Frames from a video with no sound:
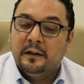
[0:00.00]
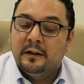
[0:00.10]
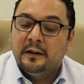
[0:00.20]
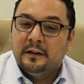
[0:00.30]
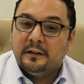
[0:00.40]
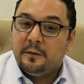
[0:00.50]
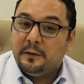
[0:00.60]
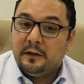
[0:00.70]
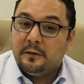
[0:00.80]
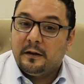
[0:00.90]

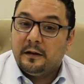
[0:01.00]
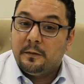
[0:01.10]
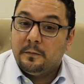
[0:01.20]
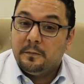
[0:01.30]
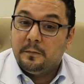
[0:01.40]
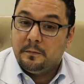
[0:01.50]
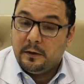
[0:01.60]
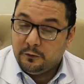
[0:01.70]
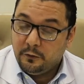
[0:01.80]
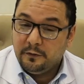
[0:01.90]
diabetic
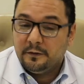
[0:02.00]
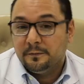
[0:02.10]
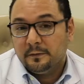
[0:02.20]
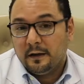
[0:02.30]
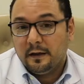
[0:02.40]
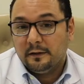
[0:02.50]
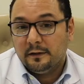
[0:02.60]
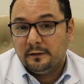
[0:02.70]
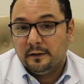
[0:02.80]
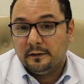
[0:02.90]
persons,
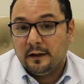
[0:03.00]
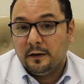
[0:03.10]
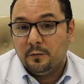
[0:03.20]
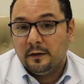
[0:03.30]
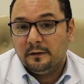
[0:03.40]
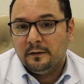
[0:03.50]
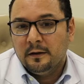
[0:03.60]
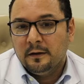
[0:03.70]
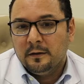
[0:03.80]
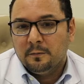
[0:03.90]
and type 1
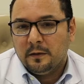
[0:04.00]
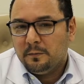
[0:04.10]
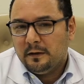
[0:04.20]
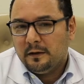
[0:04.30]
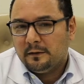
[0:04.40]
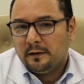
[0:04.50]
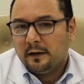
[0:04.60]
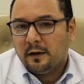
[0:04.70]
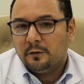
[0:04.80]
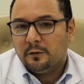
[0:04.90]
maybe it's
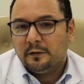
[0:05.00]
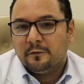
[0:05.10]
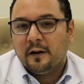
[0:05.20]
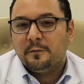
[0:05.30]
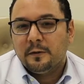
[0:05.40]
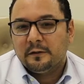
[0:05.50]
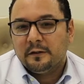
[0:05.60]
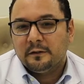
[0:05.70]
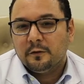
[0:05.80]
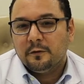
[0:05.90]
around
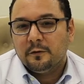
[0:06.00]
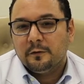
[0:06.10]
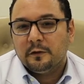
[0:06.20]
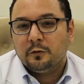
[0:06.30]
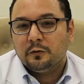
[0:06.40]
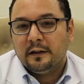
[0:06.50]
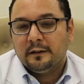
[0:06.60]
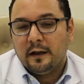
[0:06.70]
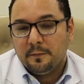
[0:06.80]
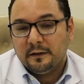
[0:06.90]
5% of the total
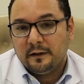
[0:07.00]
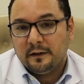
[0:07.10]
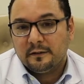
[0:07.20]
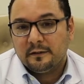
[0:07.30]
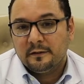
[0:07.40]
diabetics.